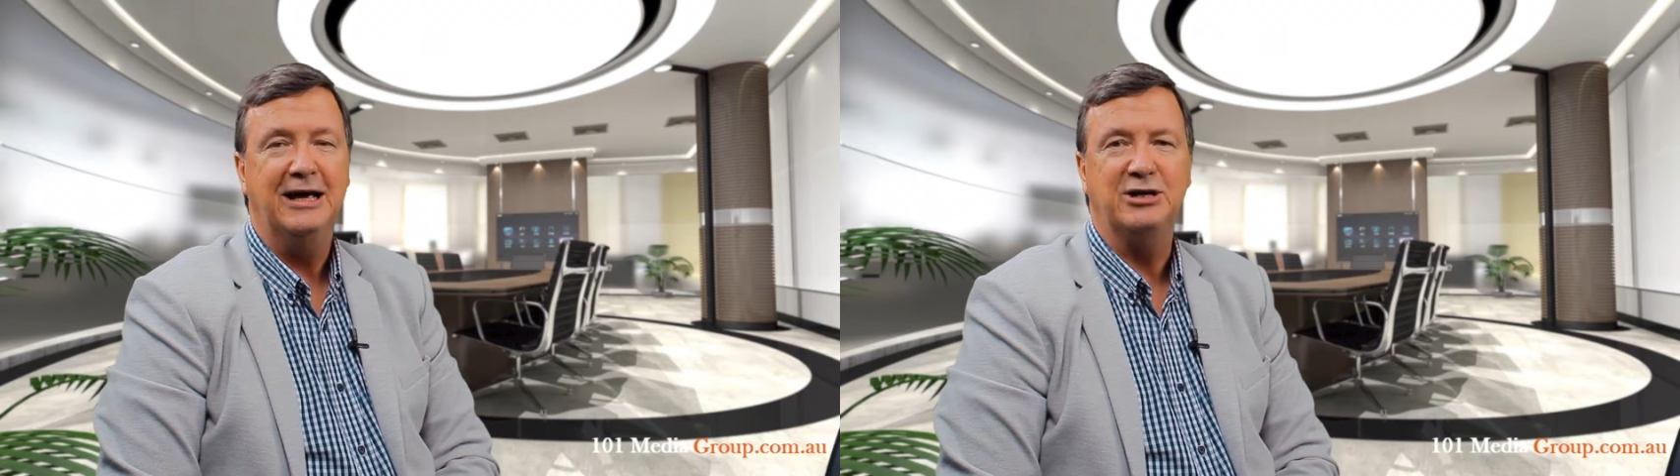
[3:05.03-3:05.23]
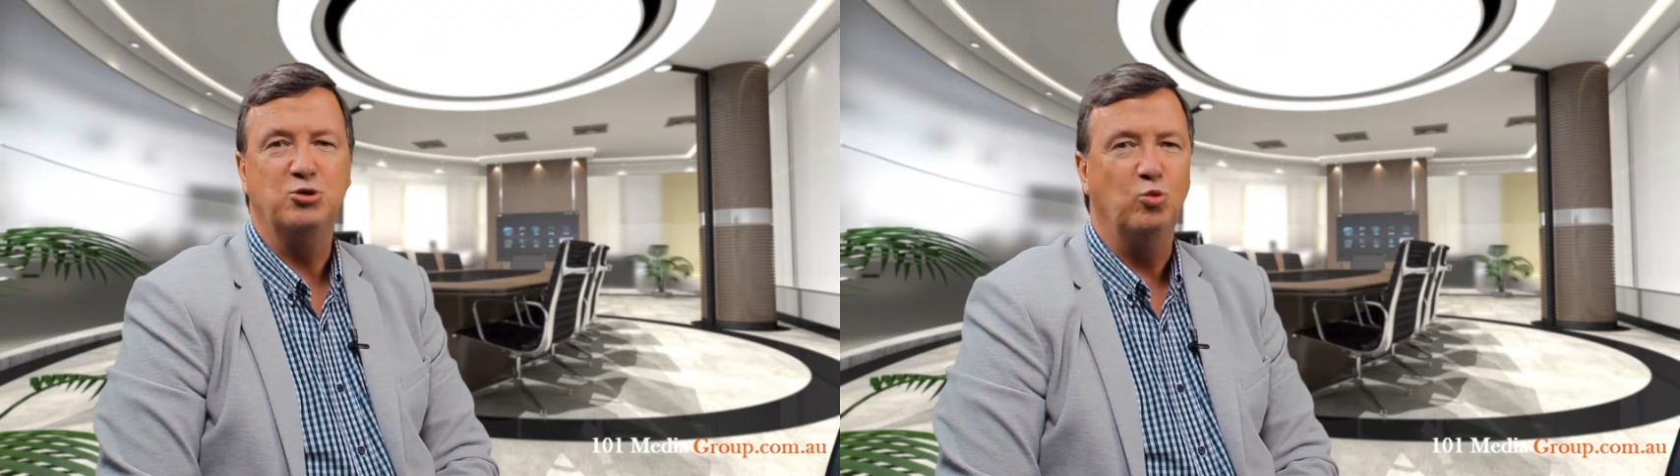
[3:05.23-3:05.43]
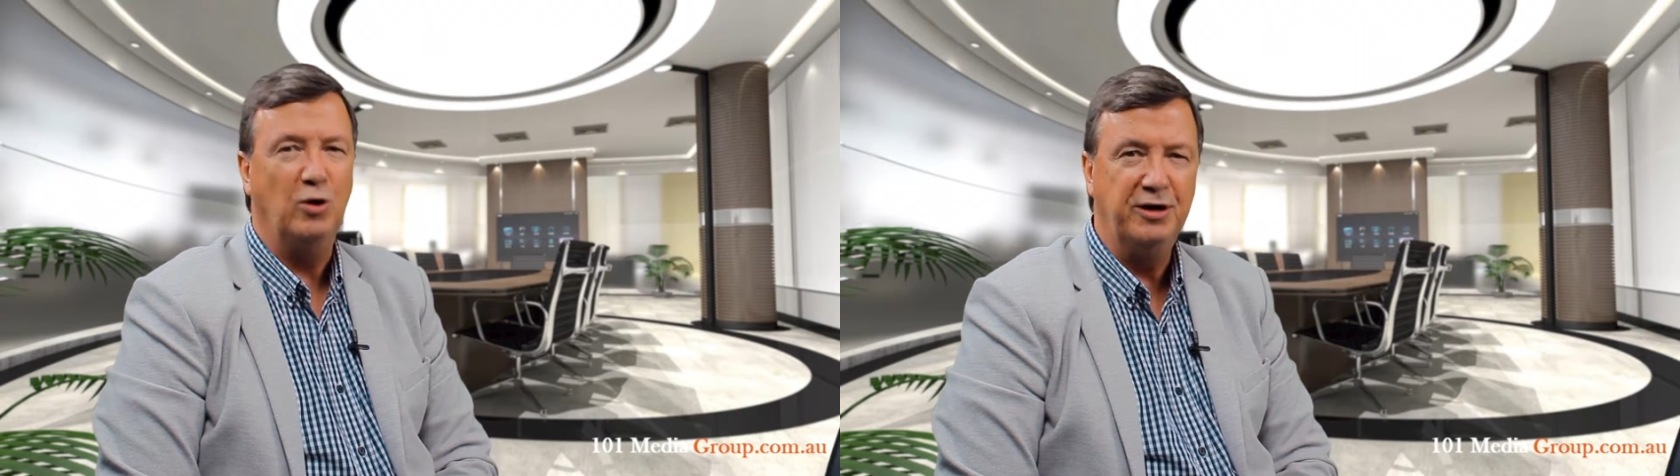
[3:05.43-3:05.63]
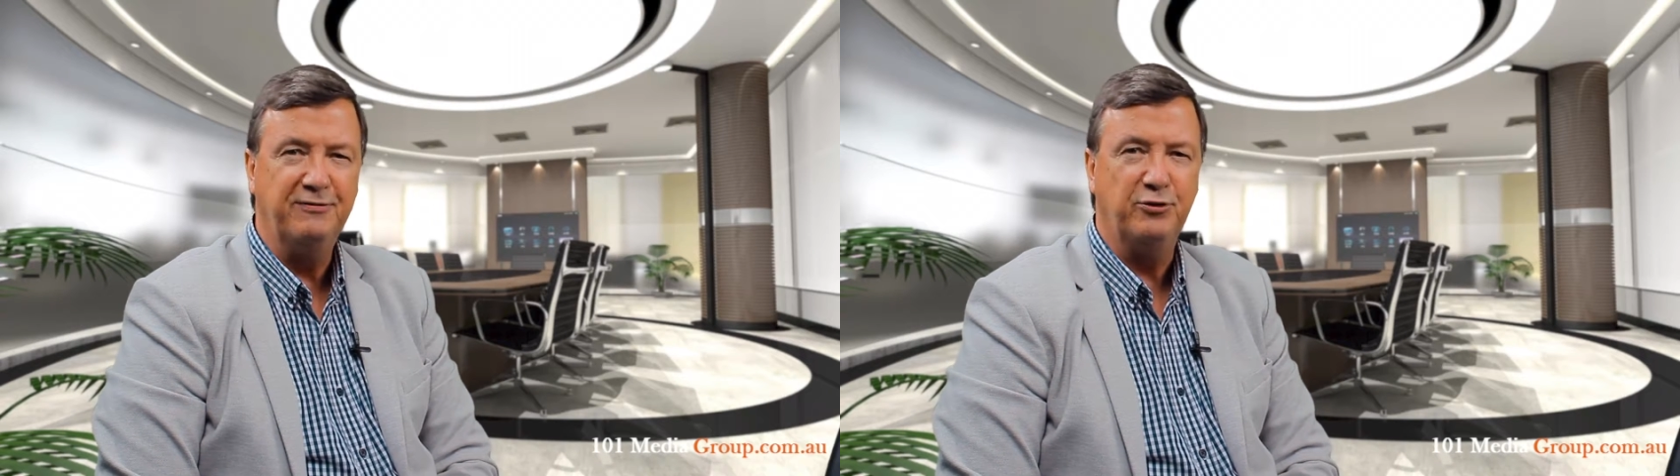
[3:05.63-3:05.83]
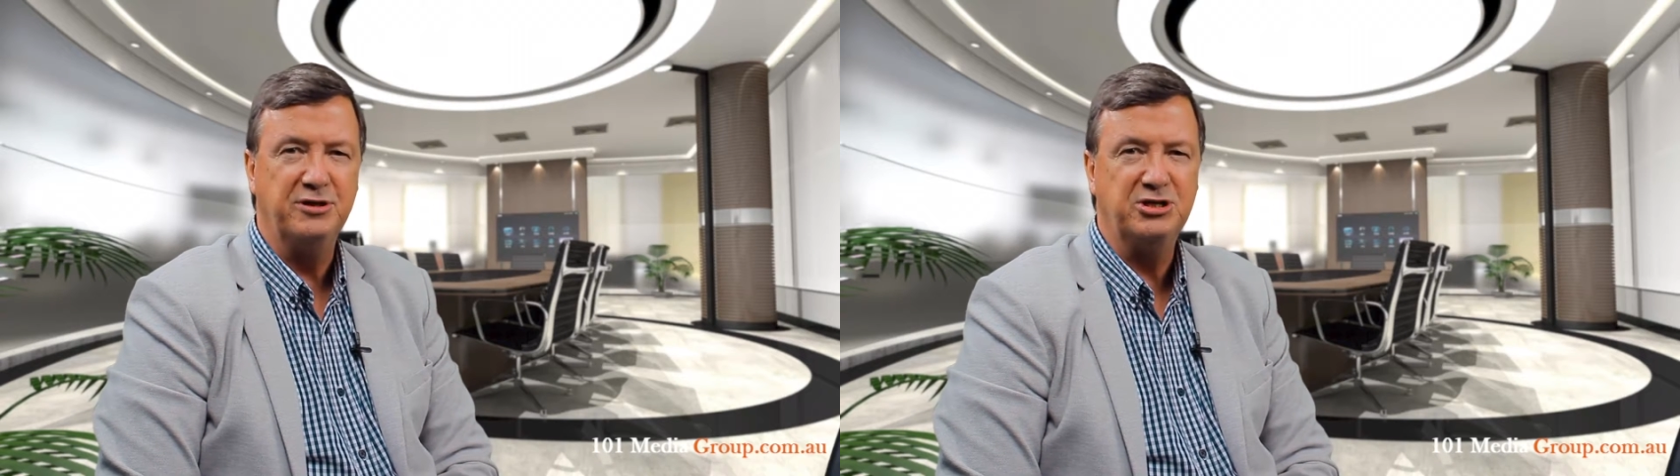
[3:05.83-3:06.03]
it's
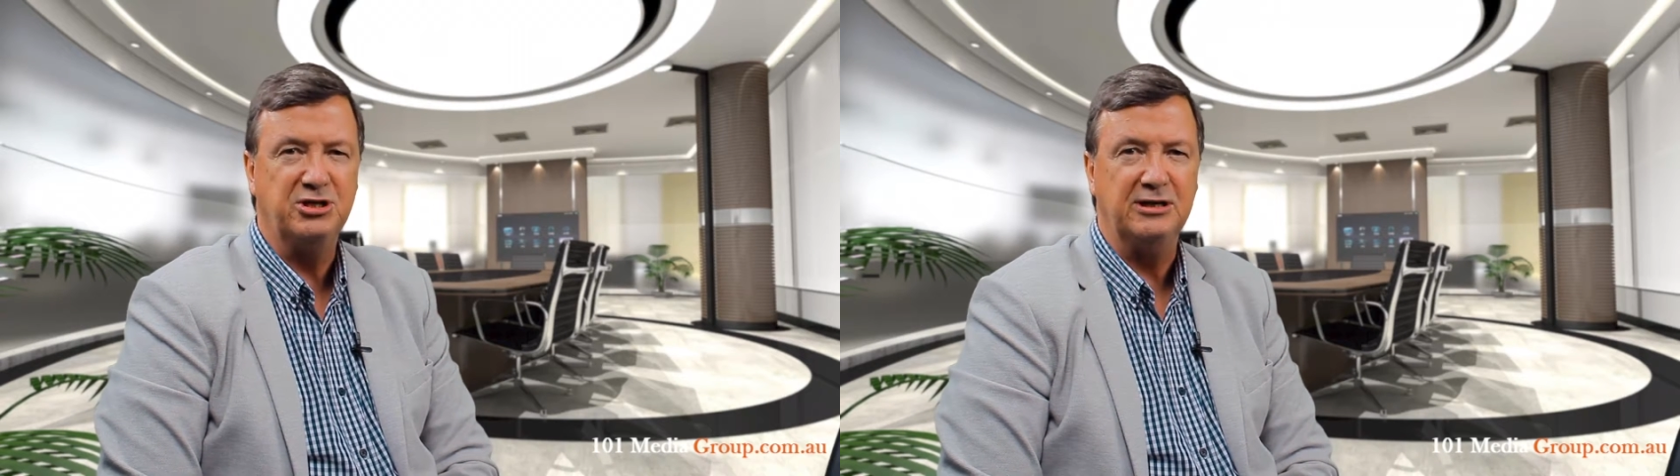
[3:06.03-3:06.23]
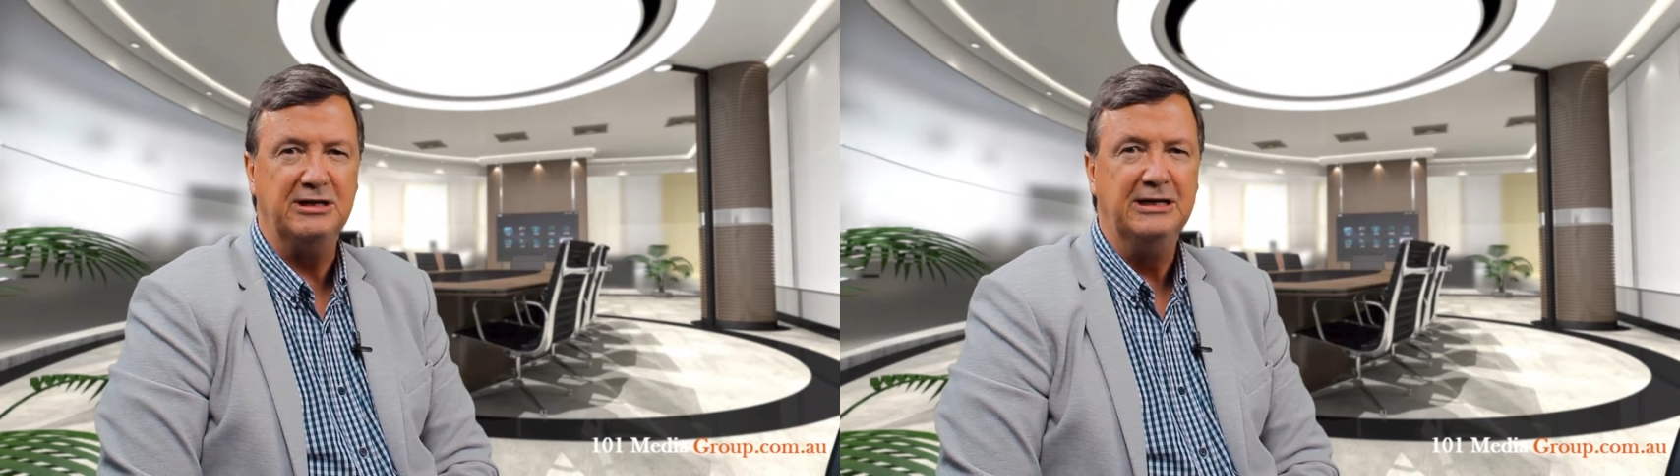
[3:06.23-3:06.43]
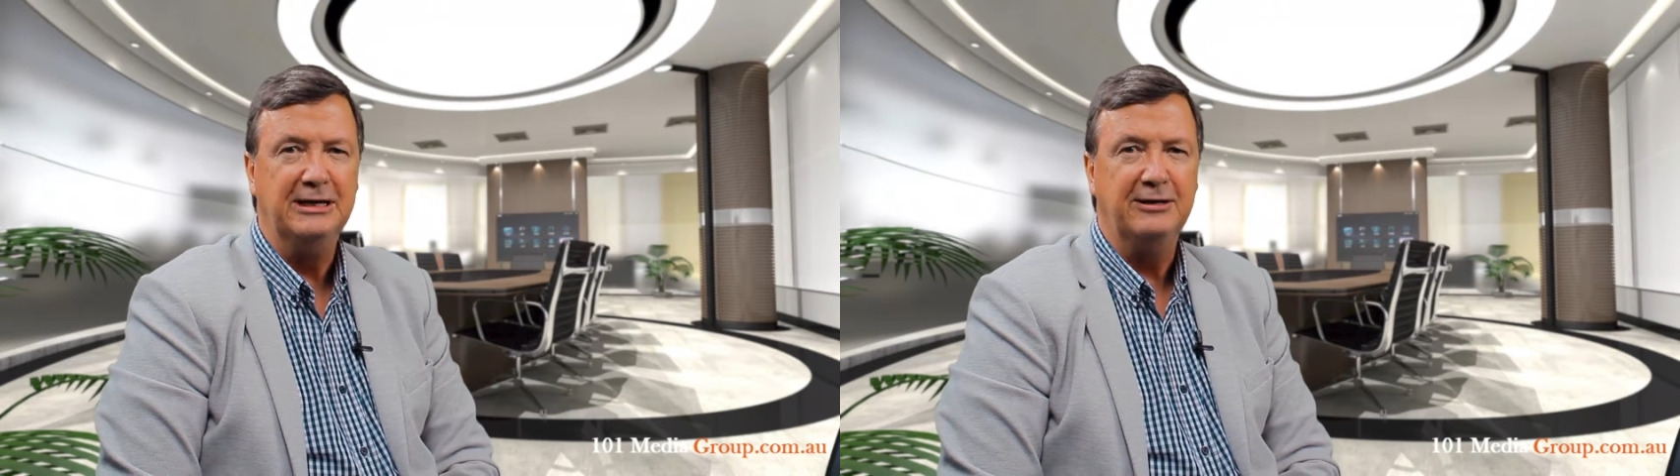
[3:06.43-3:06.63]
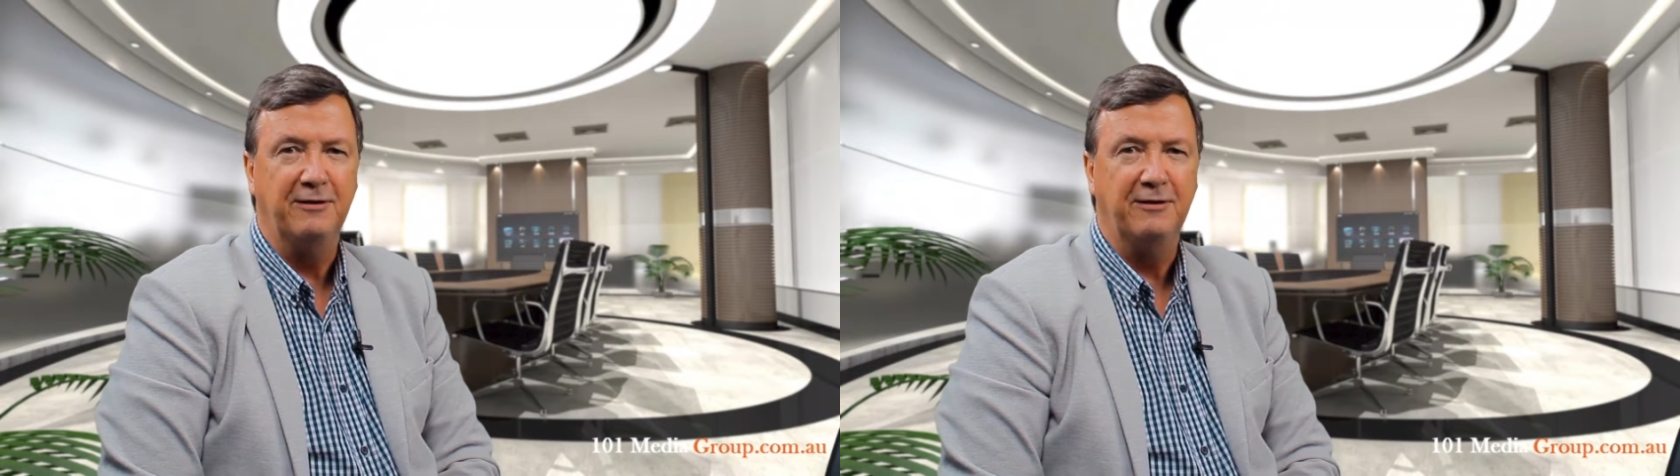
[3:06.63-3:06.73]
wonderful to see